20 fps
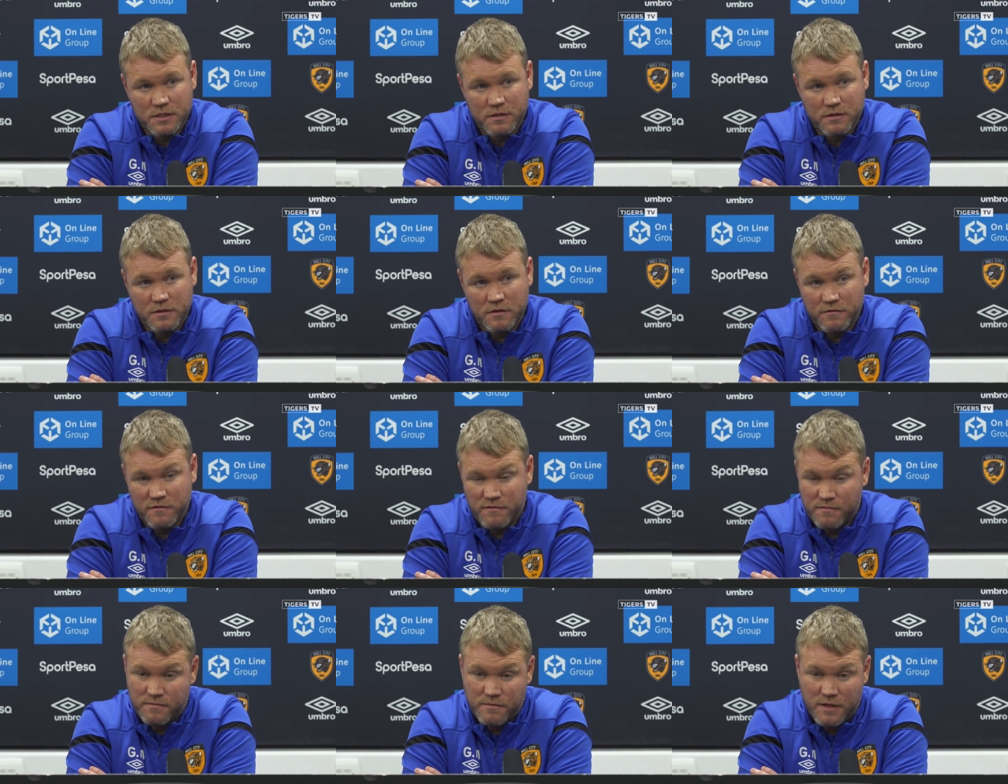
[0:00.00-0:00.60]
that they
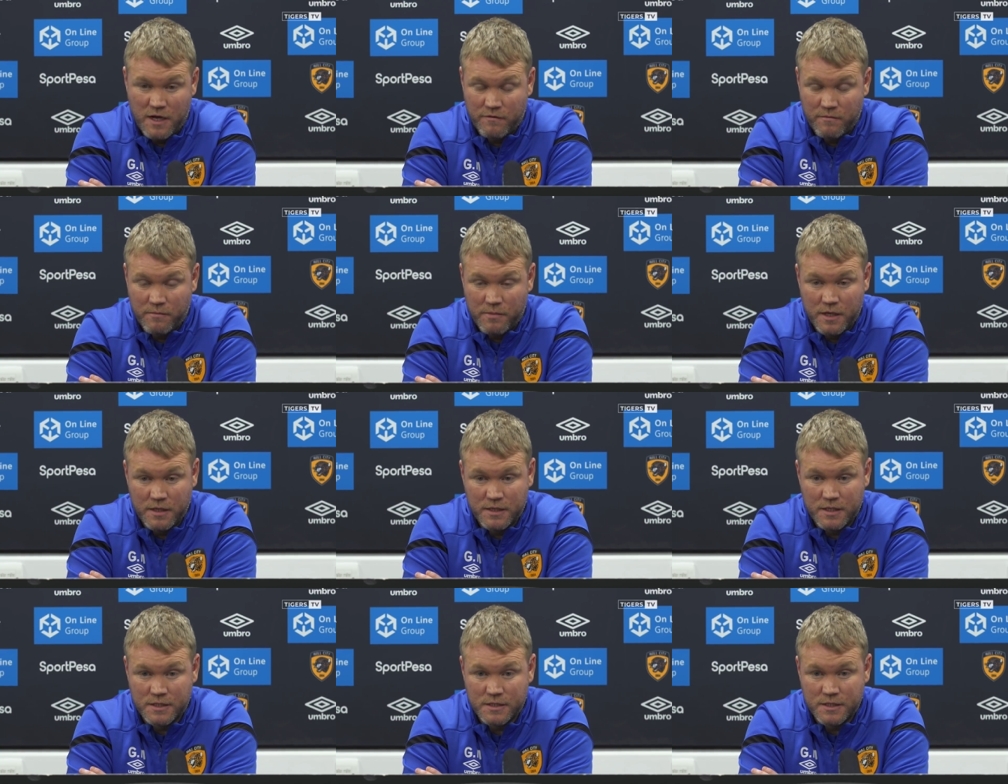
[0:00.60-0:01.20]
haven't
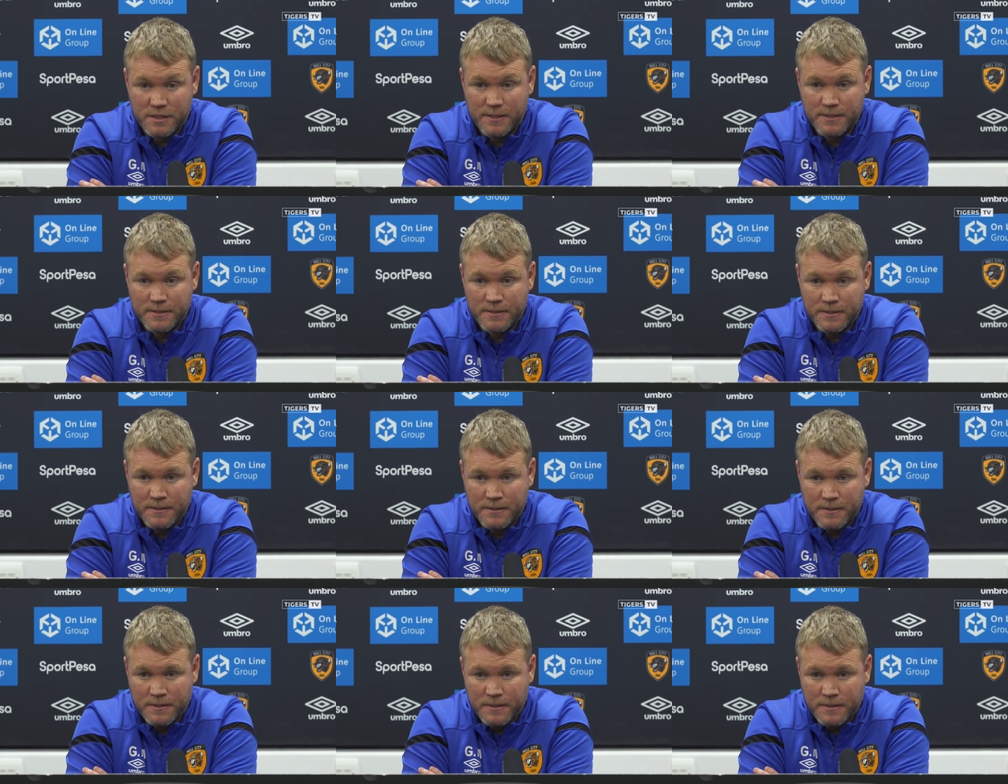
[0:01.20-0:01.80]
played this
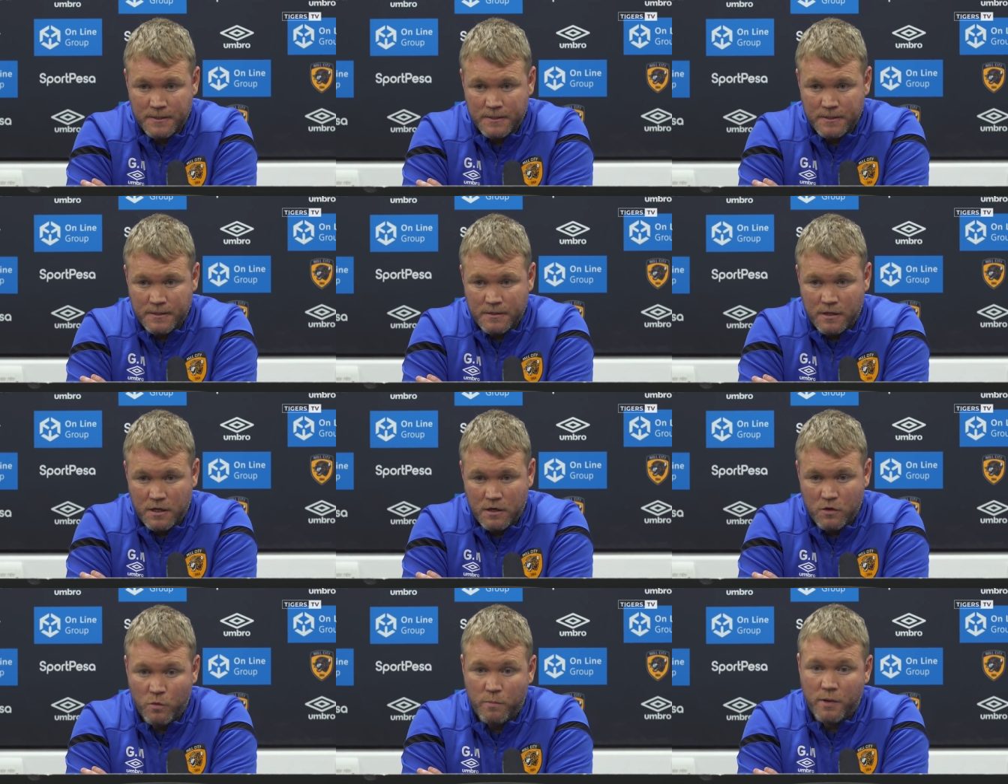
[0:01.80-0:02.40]
season.
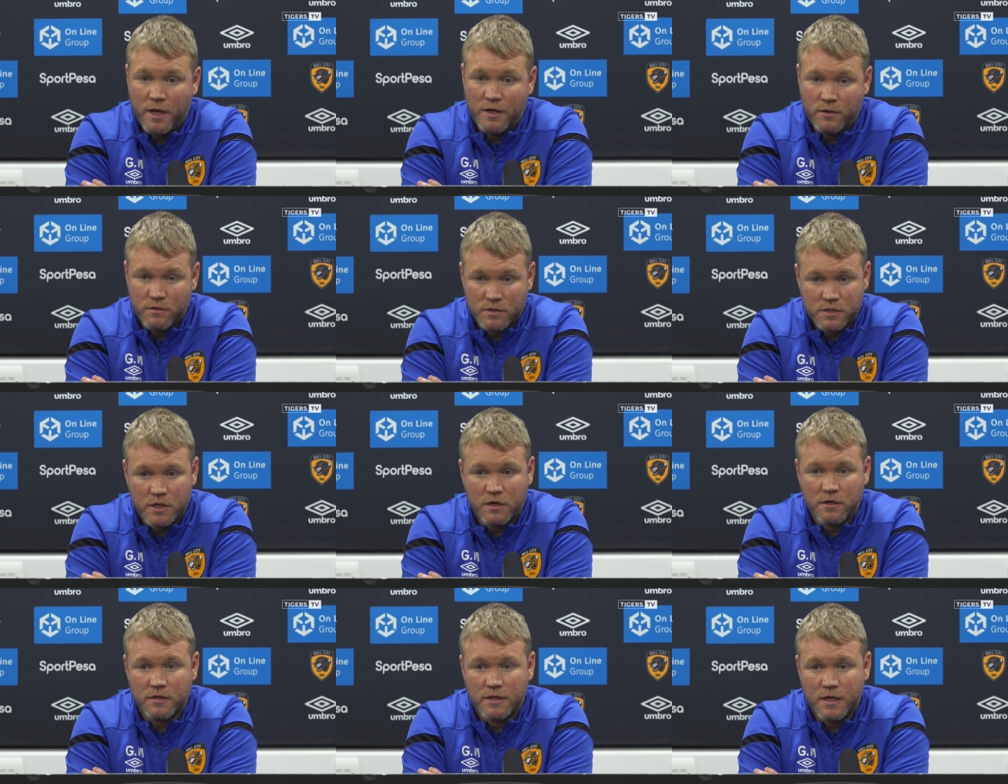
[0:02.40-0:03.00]
Although Peno
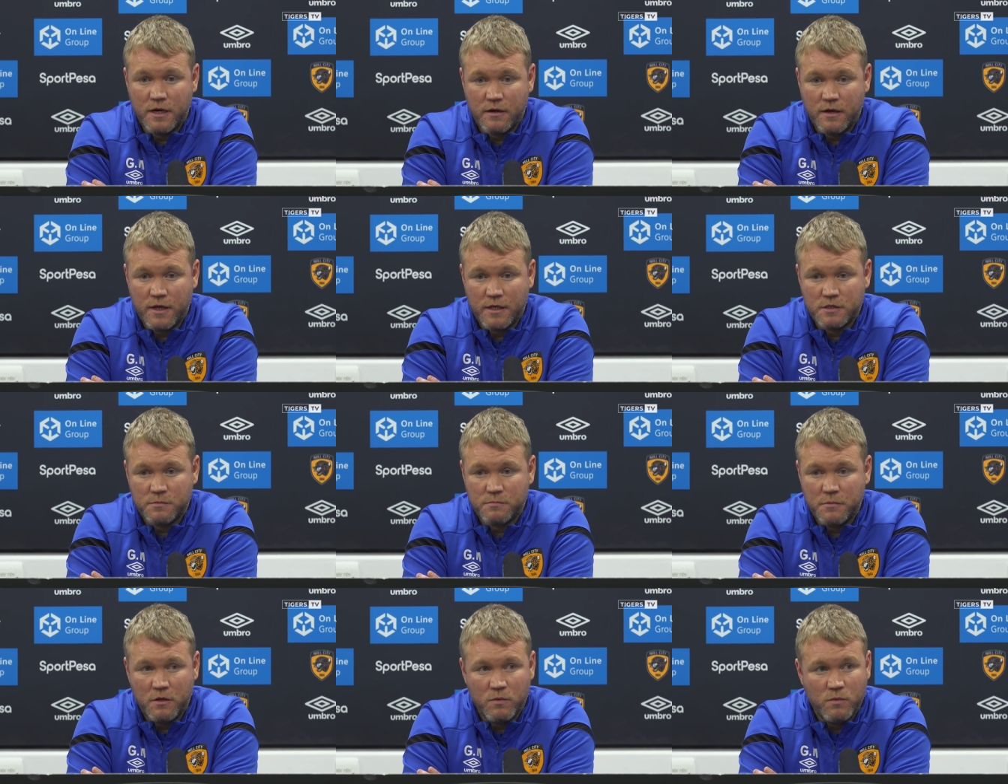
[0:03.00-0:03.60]
started there
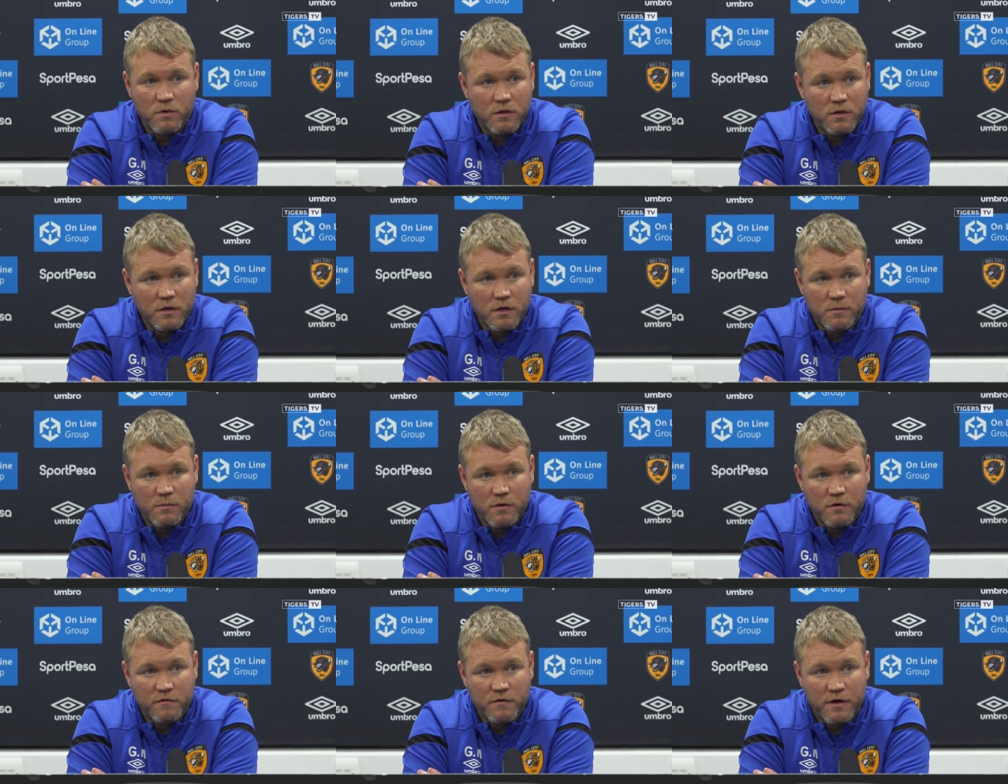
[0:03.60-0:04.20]
against Millwall and
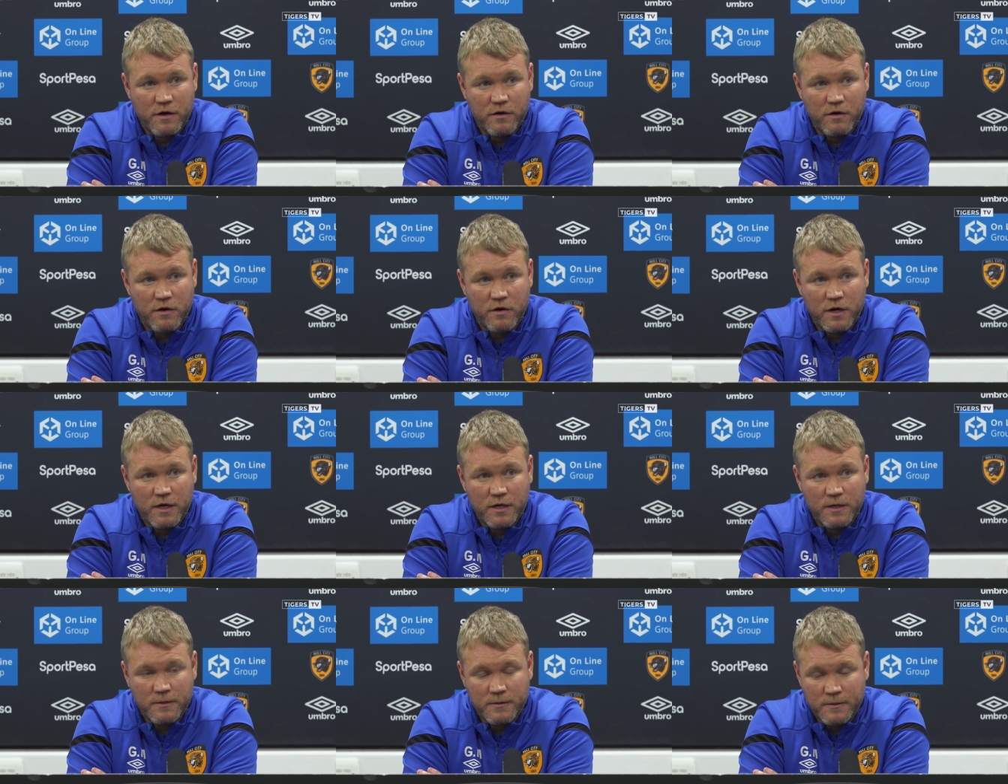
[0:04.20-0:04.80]
come off very
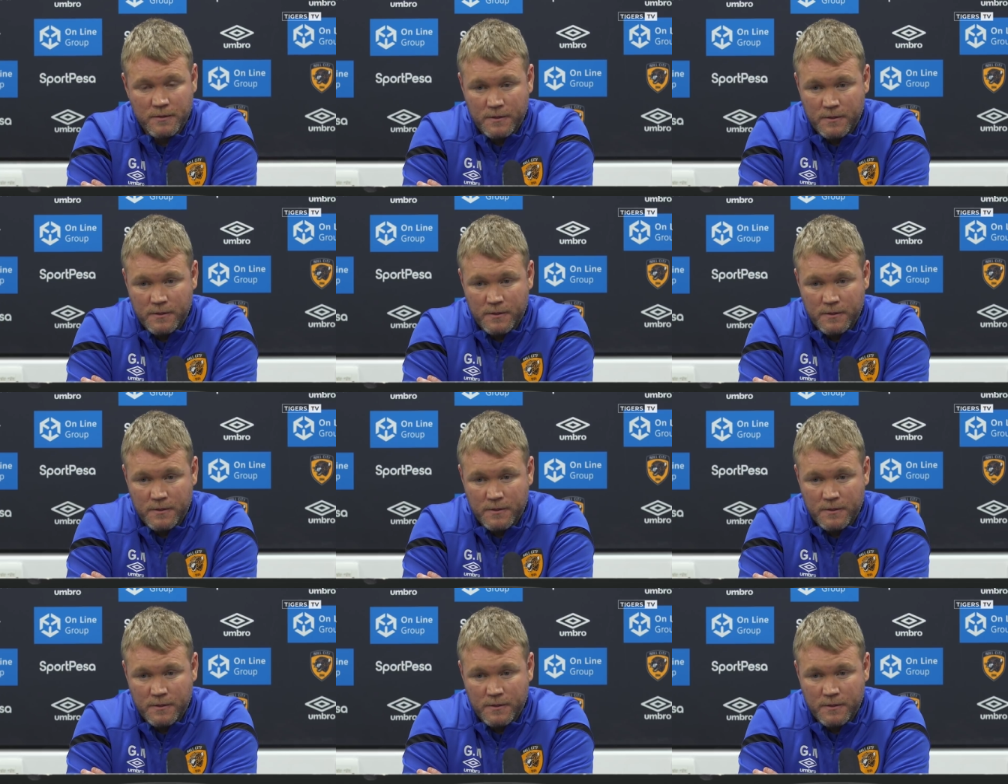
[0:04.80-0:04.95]
early.